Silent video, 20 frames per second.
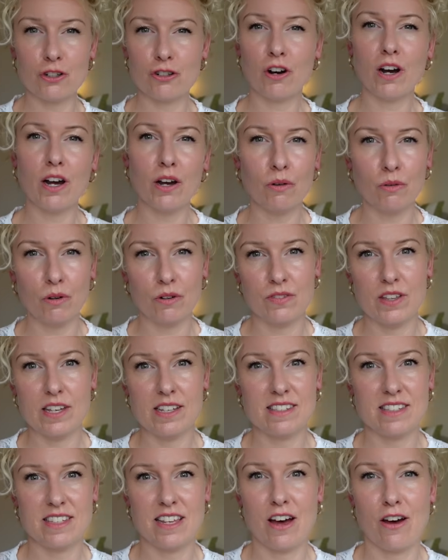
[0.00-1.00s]
try all of
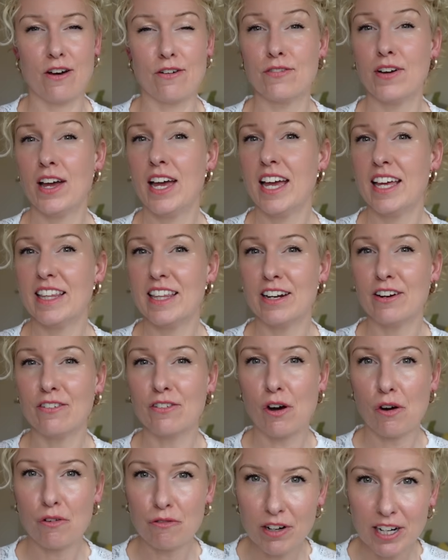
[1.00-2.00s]
this stuff, then I've
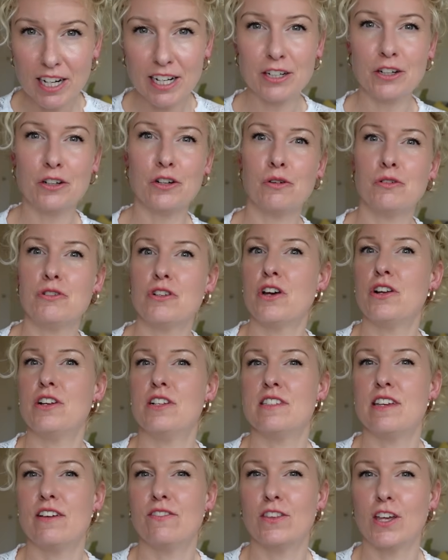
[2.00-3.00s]
got a really good
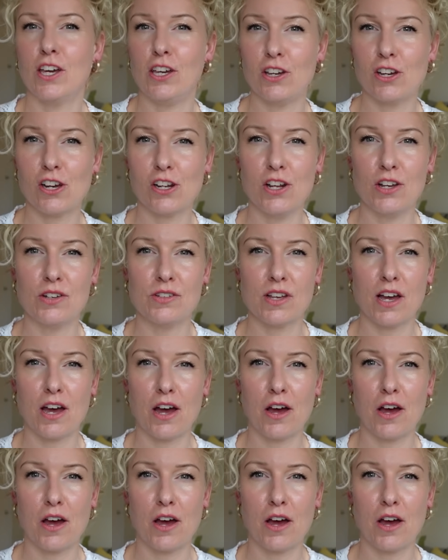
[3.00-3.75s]
alternative that you can use at